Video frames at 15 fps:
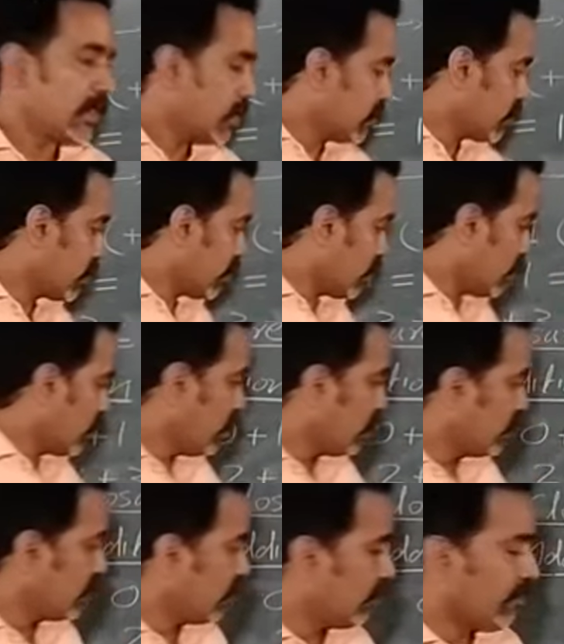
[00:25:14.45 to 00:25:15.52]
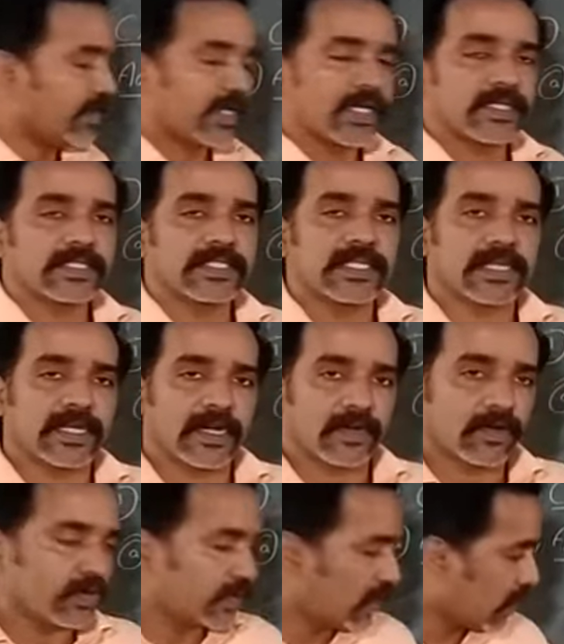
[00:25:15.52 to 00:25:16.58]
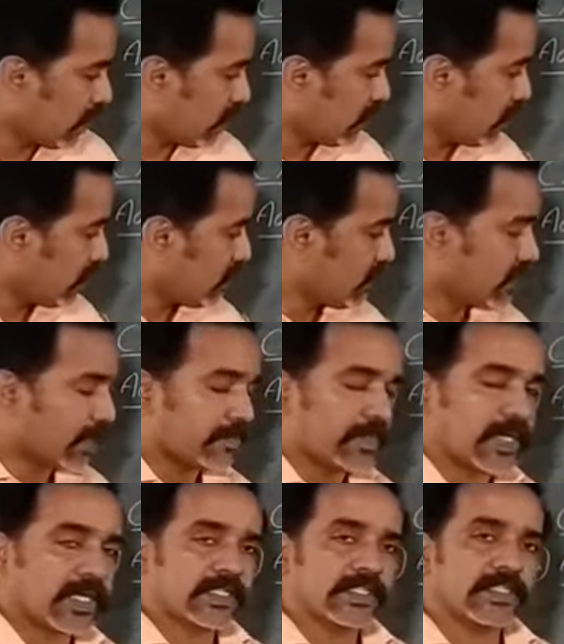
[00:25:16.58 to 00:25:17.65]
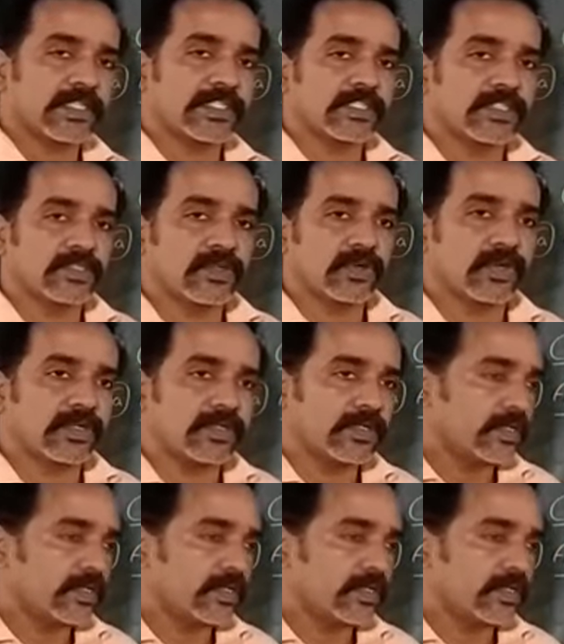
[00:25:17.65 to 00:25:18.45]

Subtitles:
So we can conclude that subtraction is not